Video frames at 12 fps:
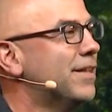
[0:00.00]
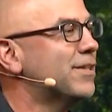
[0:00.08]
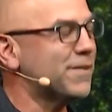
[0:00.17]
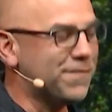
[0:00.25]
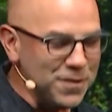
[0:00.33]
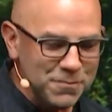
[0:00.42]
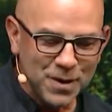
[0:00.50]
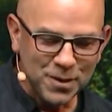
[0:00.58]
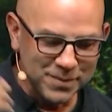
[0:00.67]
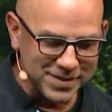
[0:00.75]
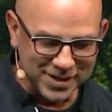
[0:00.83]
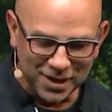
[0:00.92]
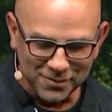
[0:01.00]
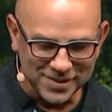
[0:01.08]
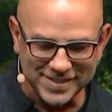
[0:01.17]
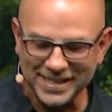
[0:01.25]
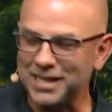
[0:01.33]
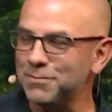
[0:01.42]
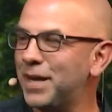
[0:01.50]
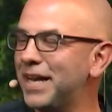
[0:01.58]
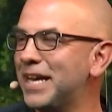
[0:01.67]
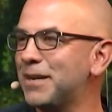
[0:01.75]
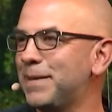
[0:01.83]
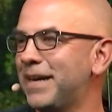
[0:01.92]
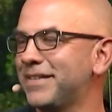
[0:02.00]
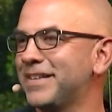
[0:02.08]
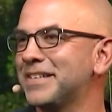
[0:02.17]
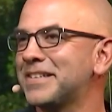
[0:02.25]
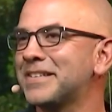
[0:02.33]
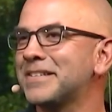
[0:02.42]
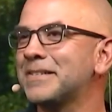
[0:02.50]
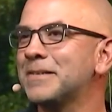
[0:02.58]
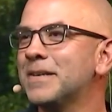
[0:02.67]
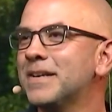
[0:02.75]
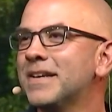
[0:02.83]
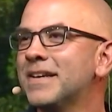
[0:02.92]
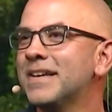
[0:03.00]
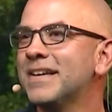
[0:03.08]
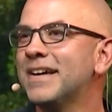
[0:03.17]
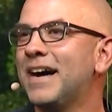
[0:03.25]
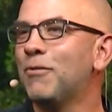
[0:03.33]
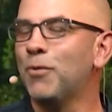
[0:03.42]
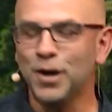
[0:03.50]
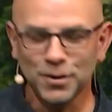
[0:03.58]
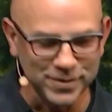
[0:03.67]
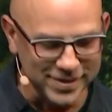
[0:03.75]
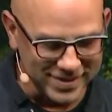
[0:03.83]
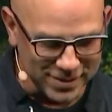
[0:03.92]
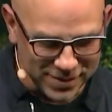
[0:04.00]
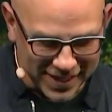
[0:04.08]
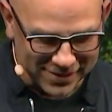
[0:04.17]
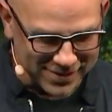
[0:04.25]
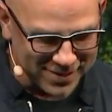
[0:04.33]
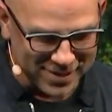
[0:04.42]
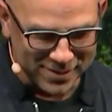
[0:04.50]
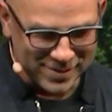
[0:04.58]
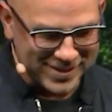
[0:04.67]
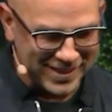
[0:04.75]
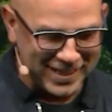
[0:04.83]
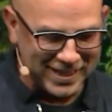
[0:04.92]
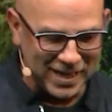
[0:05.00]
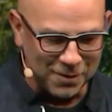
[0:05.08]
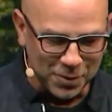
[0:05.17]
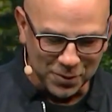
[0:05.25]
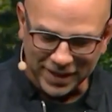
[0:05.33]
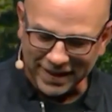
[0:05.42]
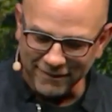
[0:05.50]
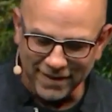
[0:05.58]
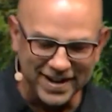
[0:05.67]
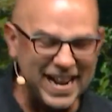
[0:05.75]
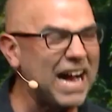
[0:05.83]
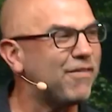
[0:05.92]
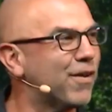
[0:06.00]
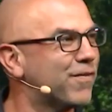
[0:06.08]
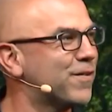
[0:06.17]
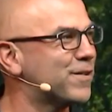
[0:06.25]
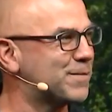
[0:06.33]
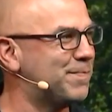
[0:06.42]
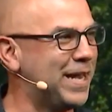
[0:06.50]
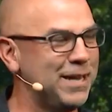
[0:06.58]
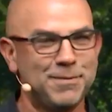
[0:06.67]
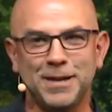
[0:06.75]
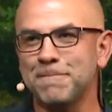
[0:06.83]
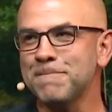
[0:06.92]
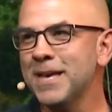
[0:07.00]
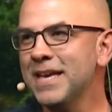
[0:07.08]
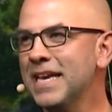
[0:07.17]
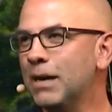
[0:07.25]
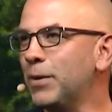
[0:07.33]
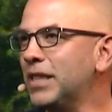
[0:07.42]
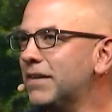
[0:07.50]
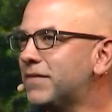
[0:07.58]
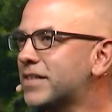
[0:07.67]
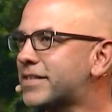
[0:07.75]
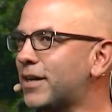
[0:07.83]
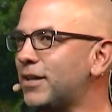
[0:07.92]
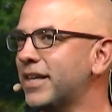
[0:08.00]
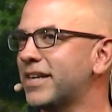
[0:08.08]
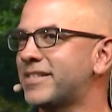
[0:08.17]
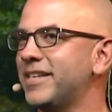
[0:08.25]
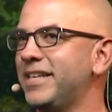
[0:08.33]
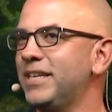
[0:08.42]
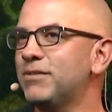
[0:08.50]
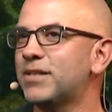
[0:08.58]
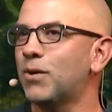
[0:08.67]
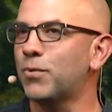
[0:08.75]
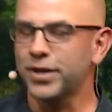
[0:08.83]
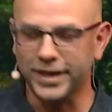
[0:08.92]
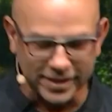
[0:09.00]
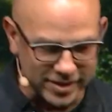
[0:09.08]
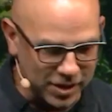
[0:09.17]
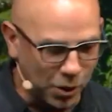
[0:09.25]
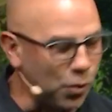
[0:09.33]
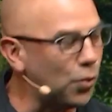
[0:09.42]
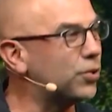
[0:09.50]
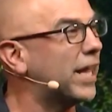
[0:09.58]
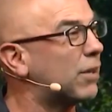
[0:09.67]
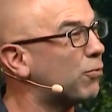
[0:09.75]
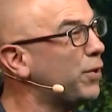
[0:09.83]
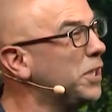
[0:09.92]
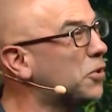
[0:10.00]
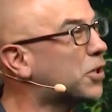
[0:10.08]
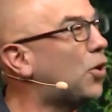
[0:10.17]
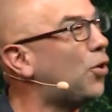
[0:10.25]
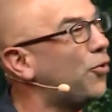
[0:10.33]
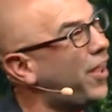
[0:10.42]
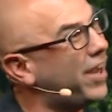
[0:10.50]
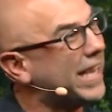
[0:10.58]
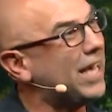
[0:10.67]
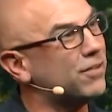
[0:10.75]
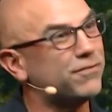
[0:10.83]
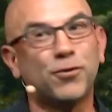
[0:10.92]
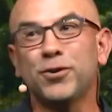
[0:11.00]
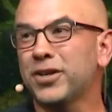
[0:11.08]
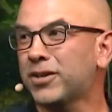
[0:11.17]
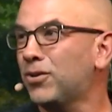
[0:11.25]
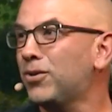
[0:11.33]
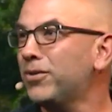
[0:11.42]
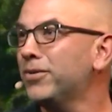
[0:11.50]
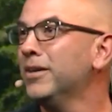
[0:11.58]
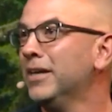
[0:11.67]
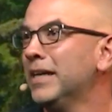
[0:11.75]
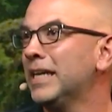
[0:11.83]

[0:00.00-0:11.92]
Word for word: There's a few moments that always stick in my head about this. Uh, one was in 2013, uh, we were getting ready to have our first baby. And we lived in Salt Lake City, Utah, where it gets cold, like real cold, not California cold.